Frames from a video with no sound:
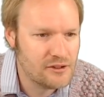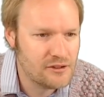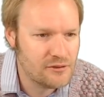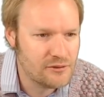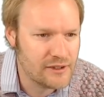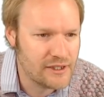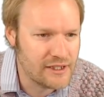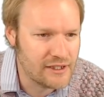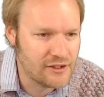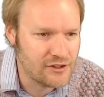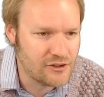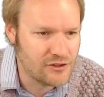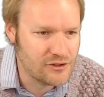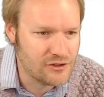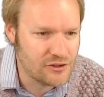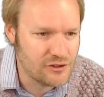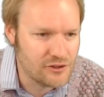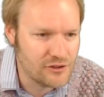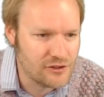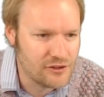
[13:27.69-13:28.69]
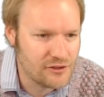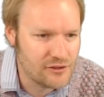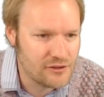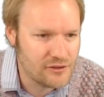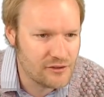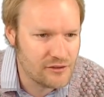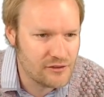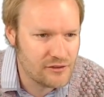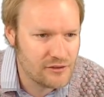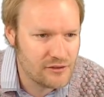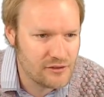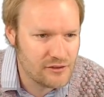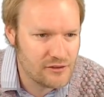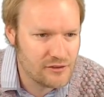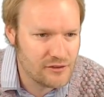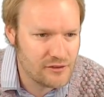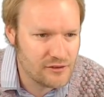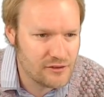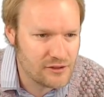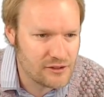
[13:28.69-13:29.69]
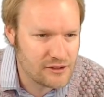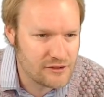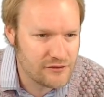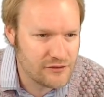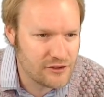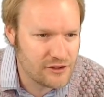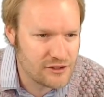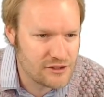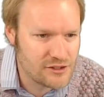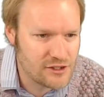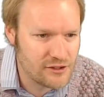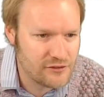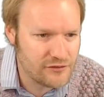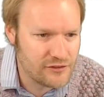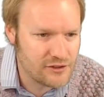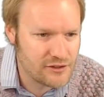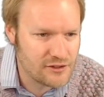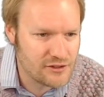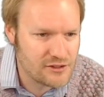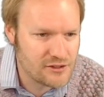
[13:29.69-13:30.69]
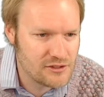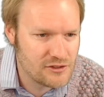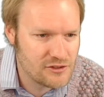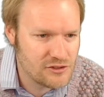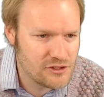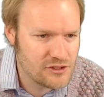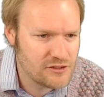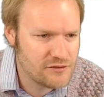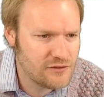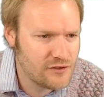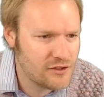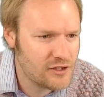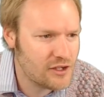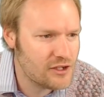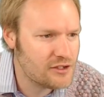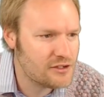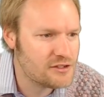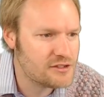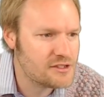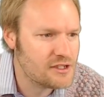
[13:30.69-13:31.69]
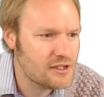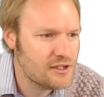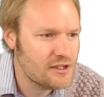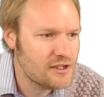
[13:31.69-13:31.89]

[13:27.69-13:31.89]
We need to do this first difference just for those,